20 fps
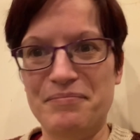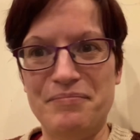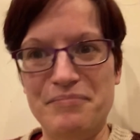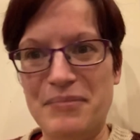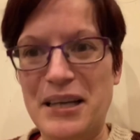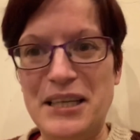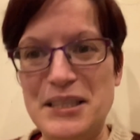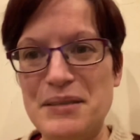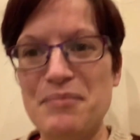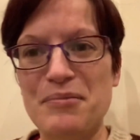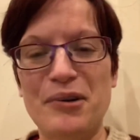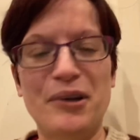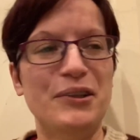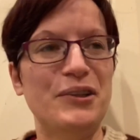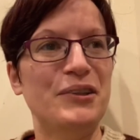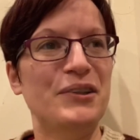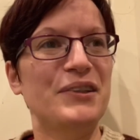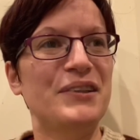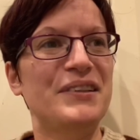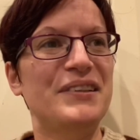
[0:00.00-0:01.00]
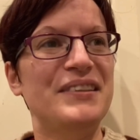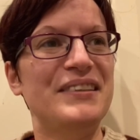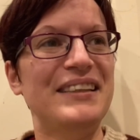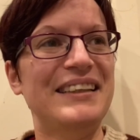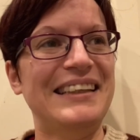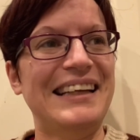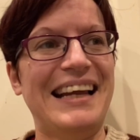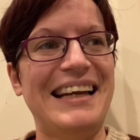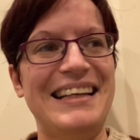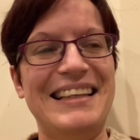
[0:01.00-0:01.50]
based products
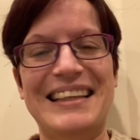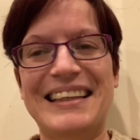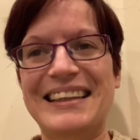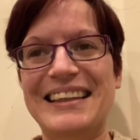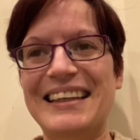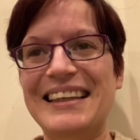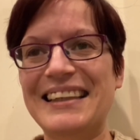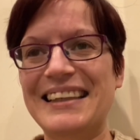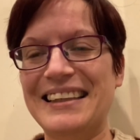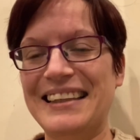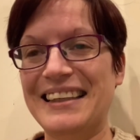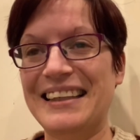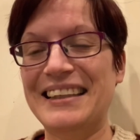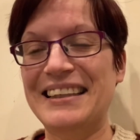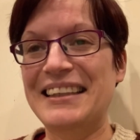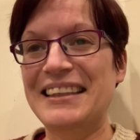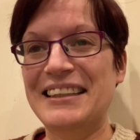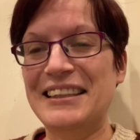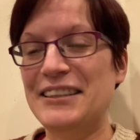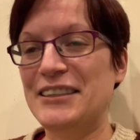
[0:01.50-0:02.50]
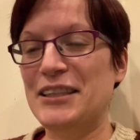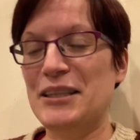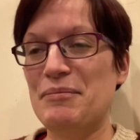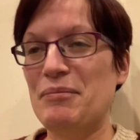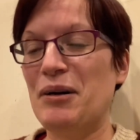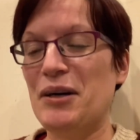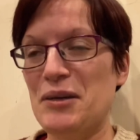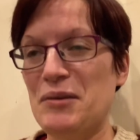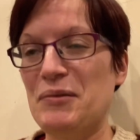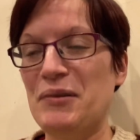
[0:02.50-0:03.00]
and anything like that, to the
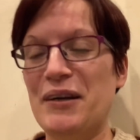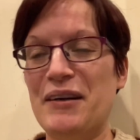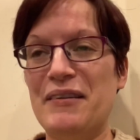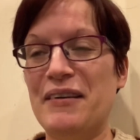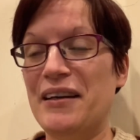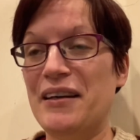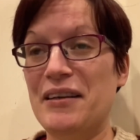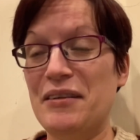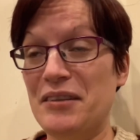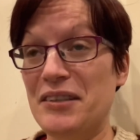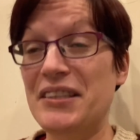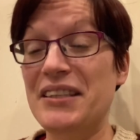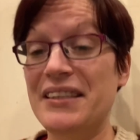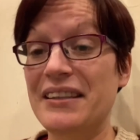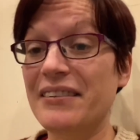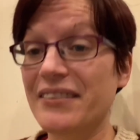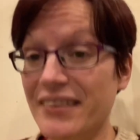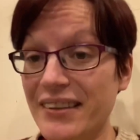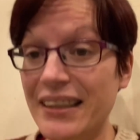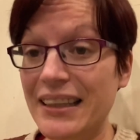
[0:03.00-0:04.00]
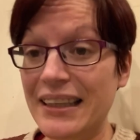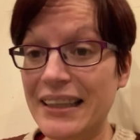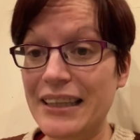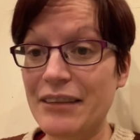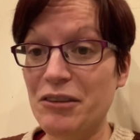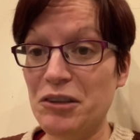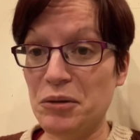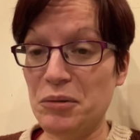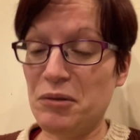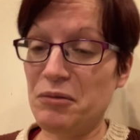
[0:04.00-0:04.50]
point where she was nearly
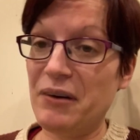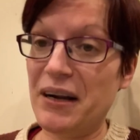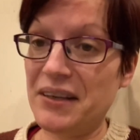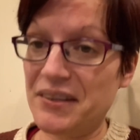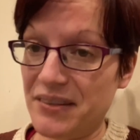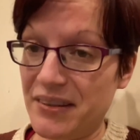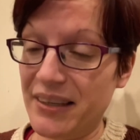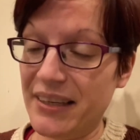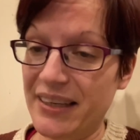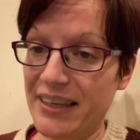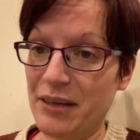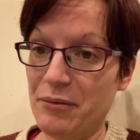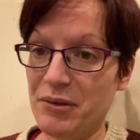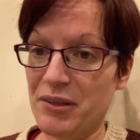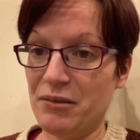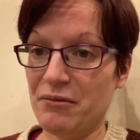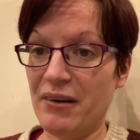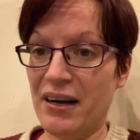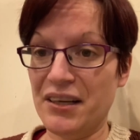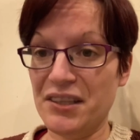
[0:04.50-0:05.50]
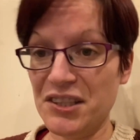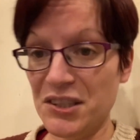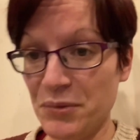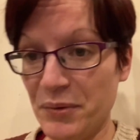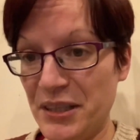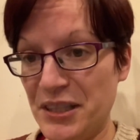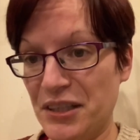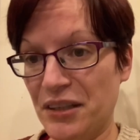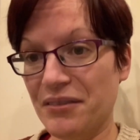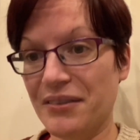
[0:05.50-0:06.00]
giving up the rats, thinking it was the rats,
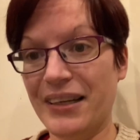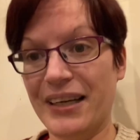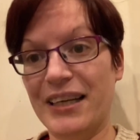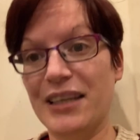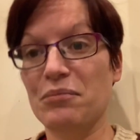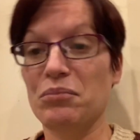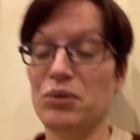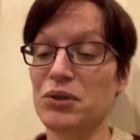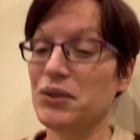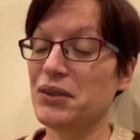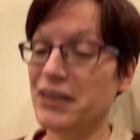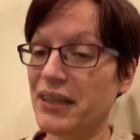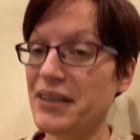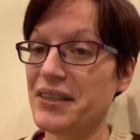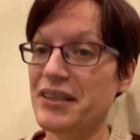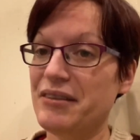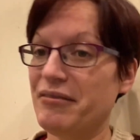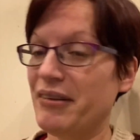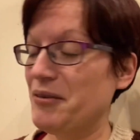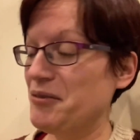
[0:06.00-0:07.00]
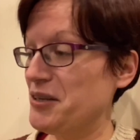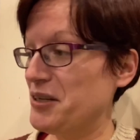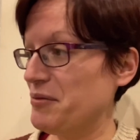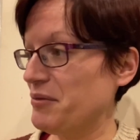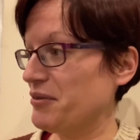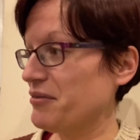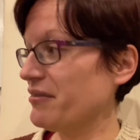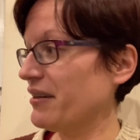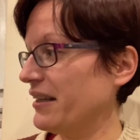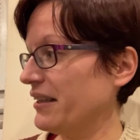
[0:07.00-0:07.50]
switched off cardboard and actually found she
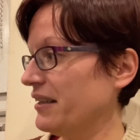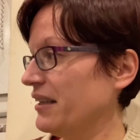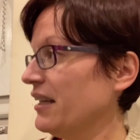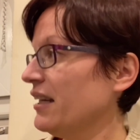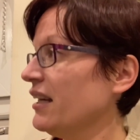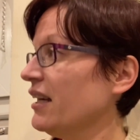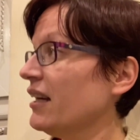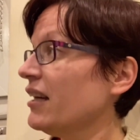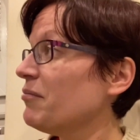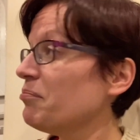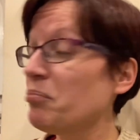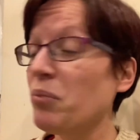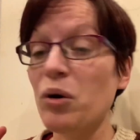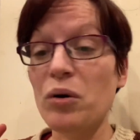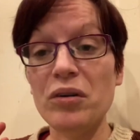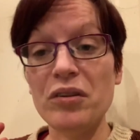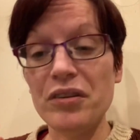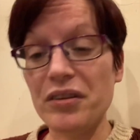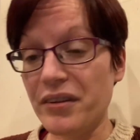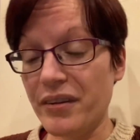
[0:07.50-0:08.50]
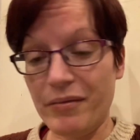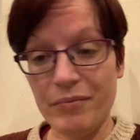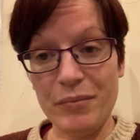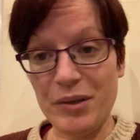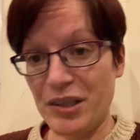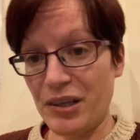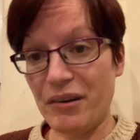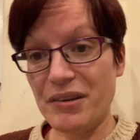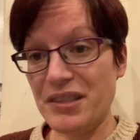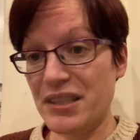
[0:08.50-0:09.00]
was fine. But the
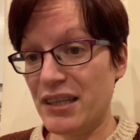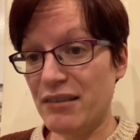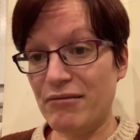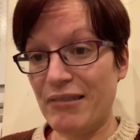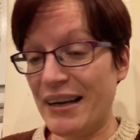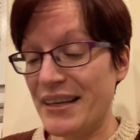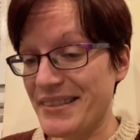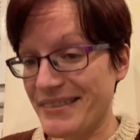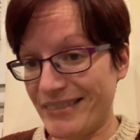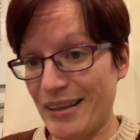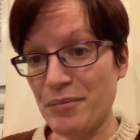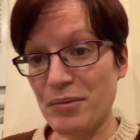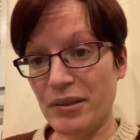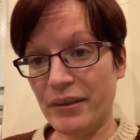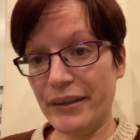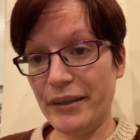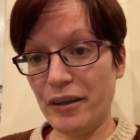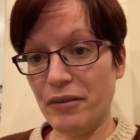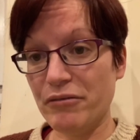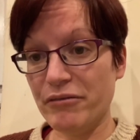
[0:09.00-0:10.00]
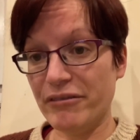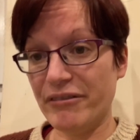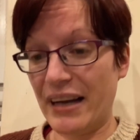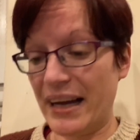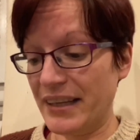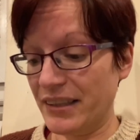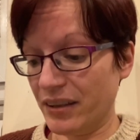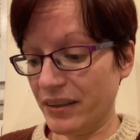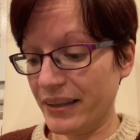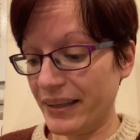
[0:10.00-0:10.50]
majority of rats are absolutely
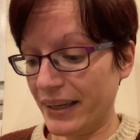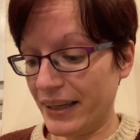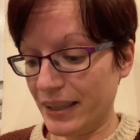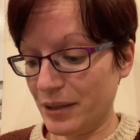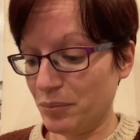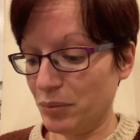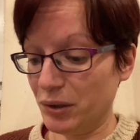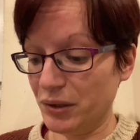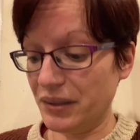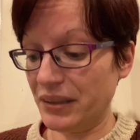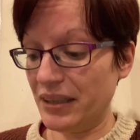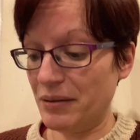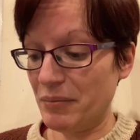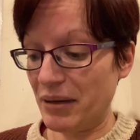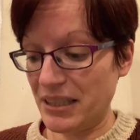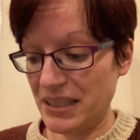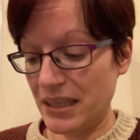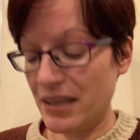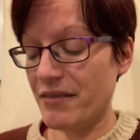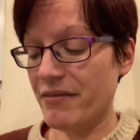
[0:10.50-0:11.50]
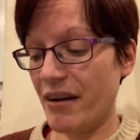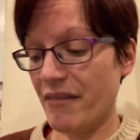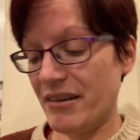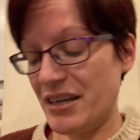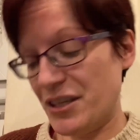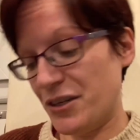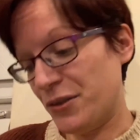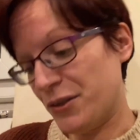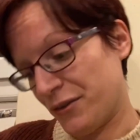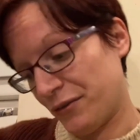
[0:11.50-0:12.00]
fine on cardboard, and it makes it a very
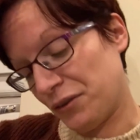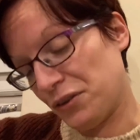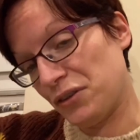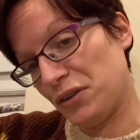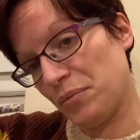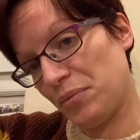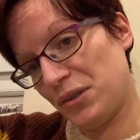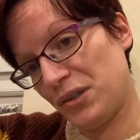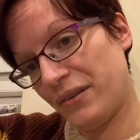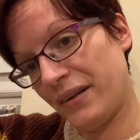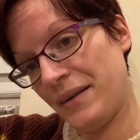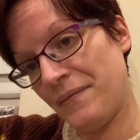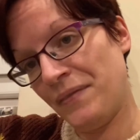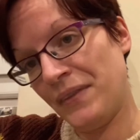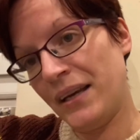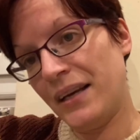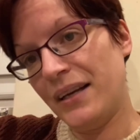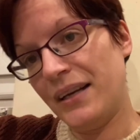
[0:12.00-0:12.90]
useful substrate.